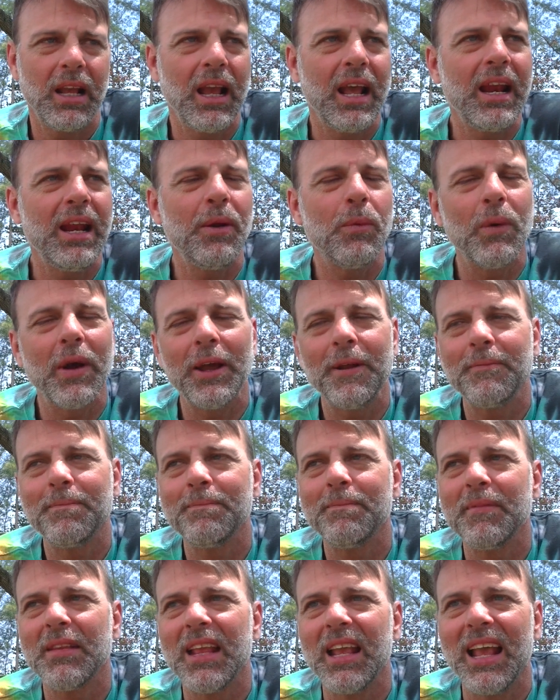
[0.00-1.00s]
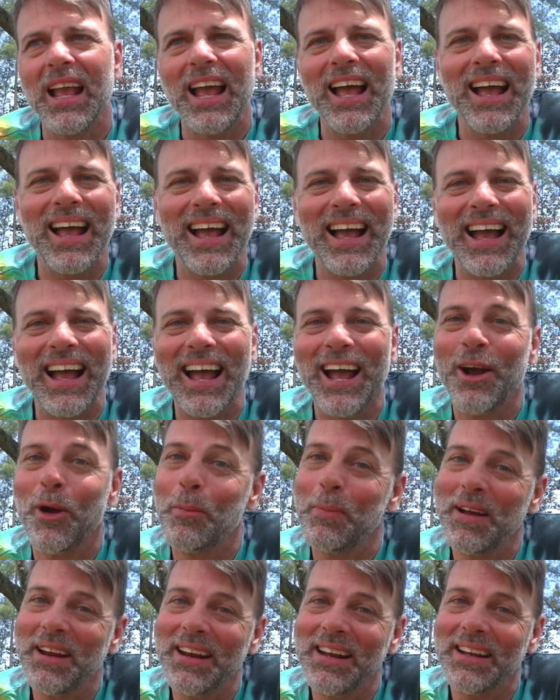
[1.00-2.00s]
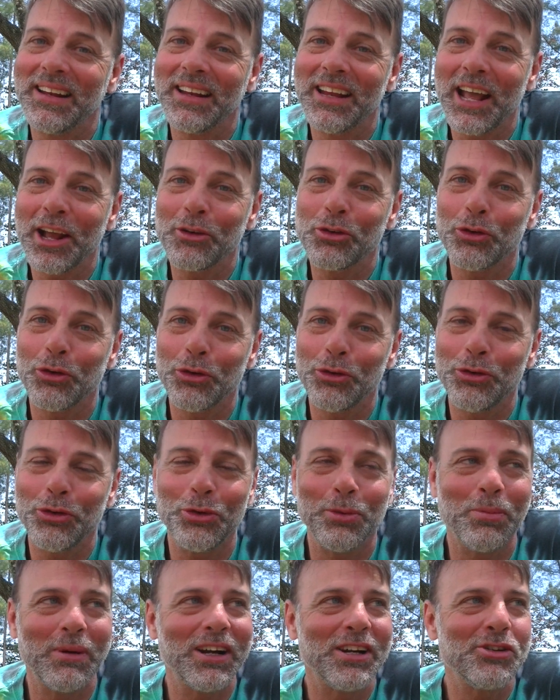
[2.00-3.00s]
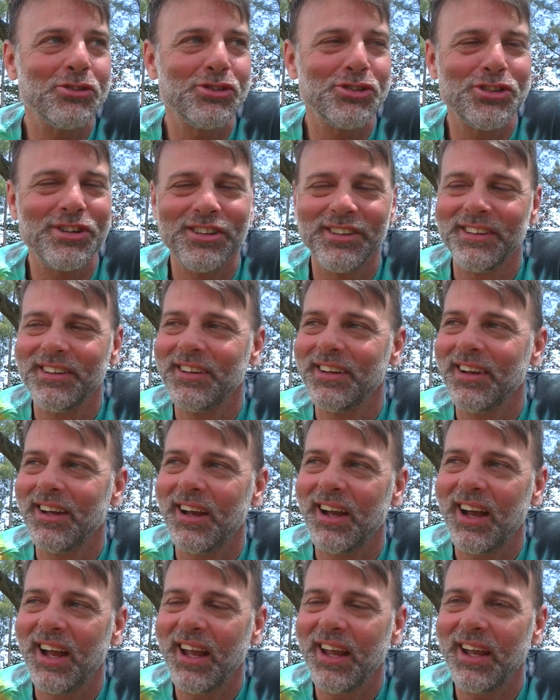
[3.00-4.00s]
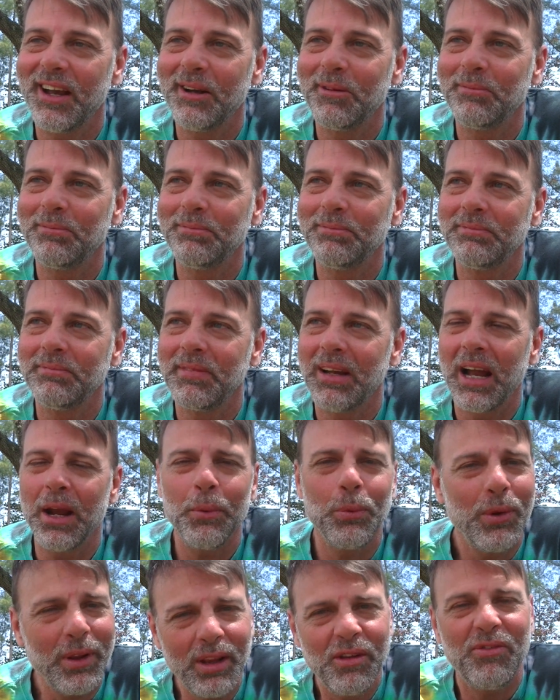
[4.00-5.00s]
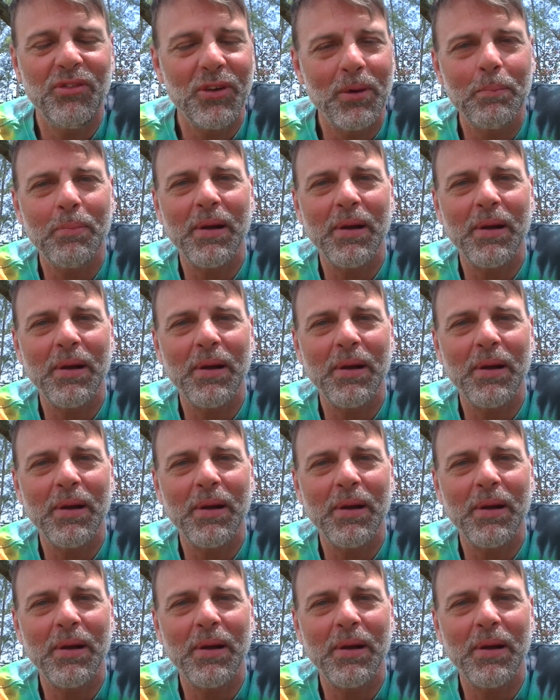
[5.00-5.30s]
Anyway, I hope I didn't lecture too much. I really feel